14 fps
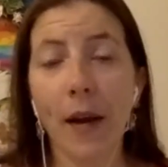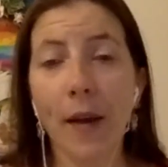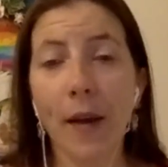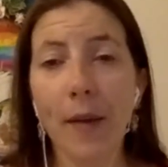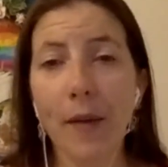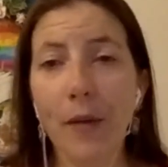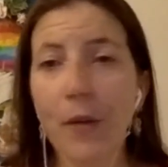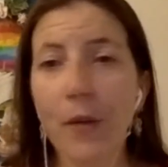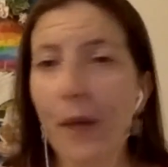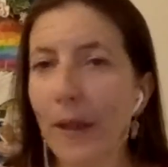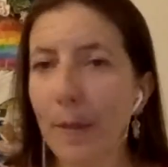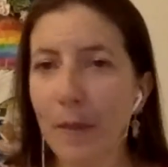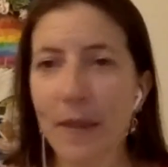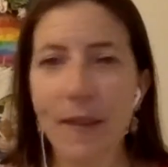If you've had
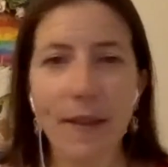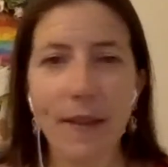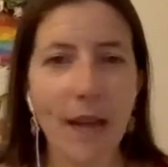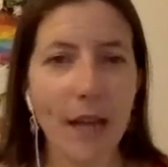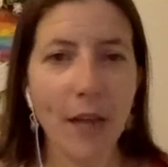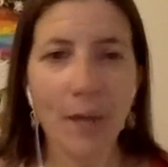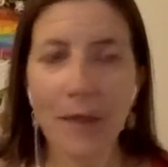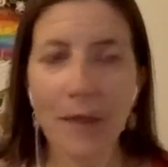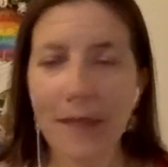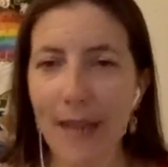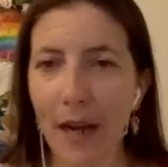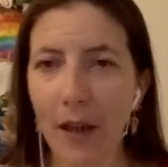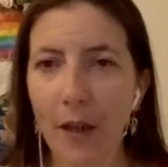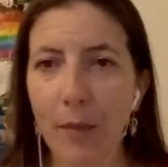a busy day, you've been
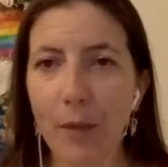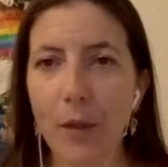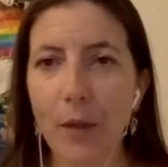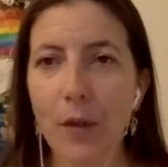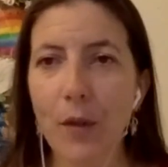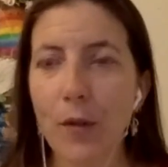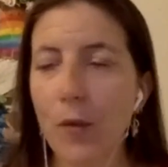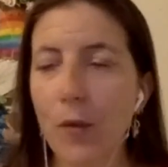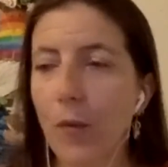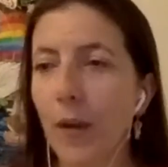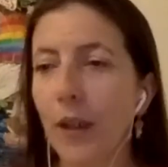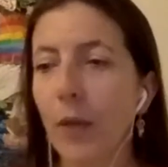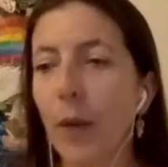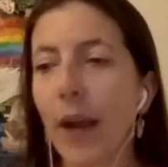sat at a computer or
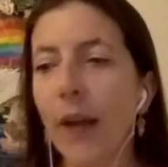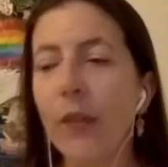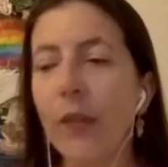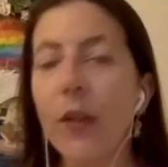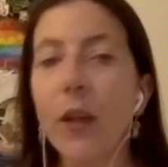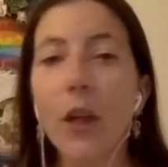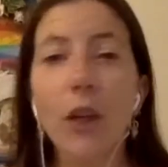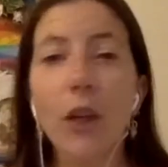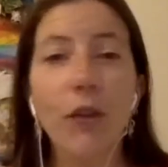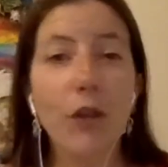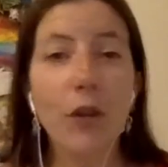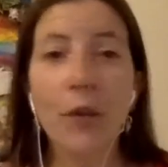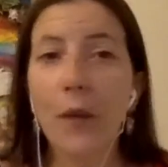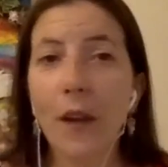running around,
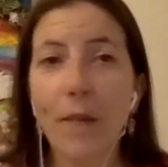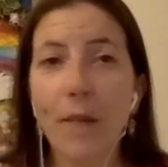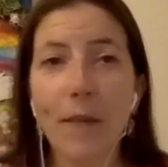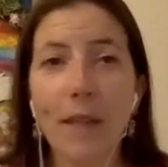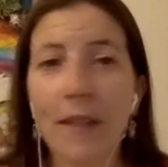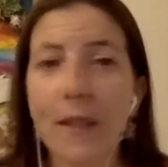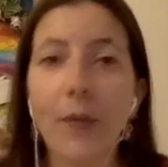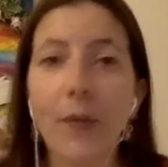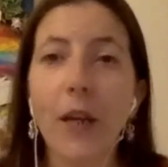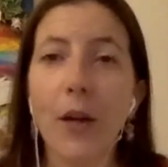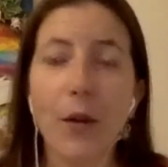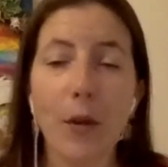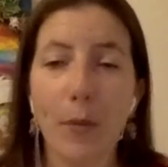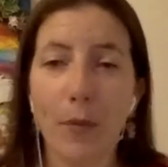do 5 minutes of
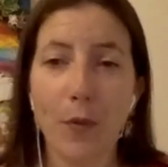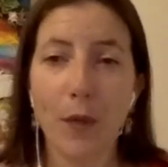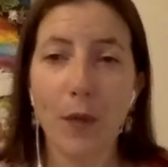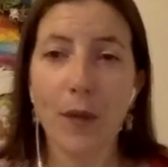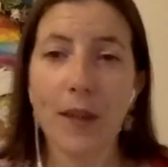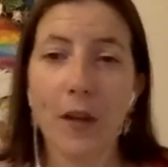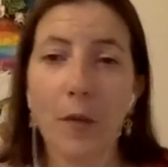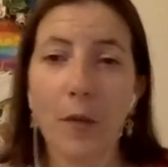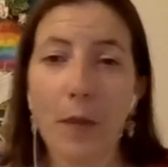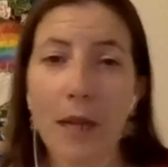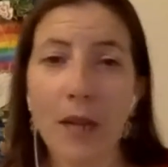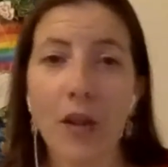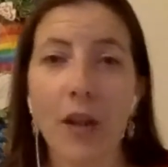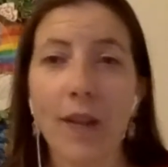yoga before you
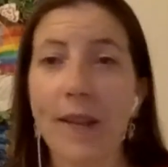self-pleasure.